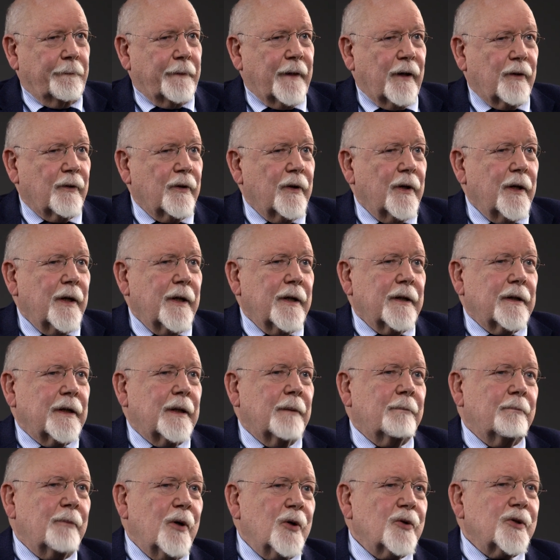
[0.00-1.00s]
Now,
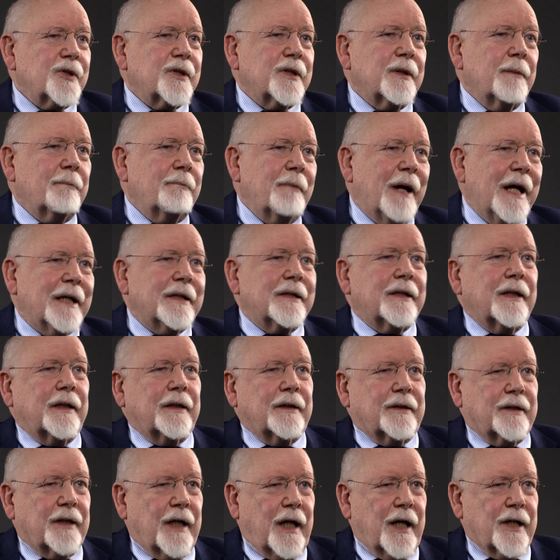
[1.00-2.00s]
the most
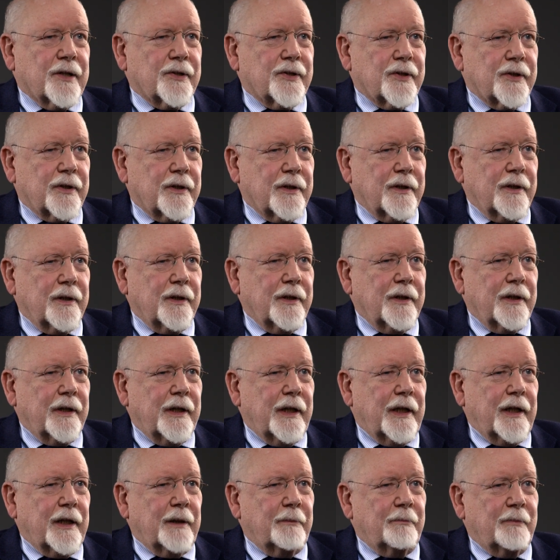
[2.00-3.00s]
demanding task
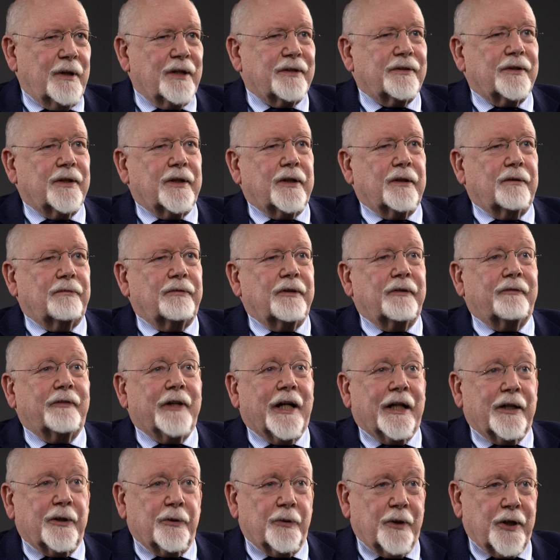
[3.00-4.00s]
and method of
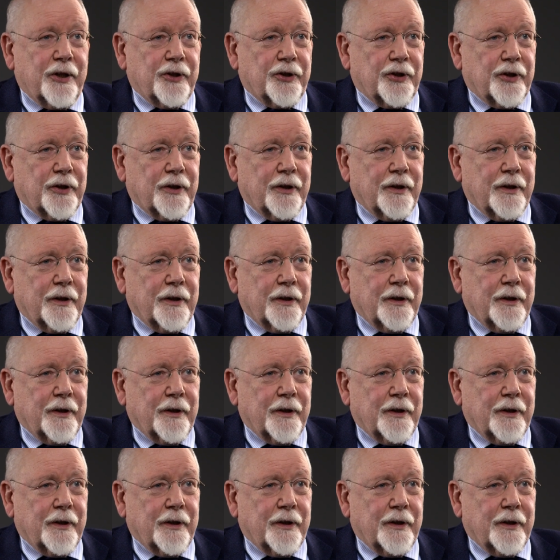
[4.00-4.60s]
evaluation.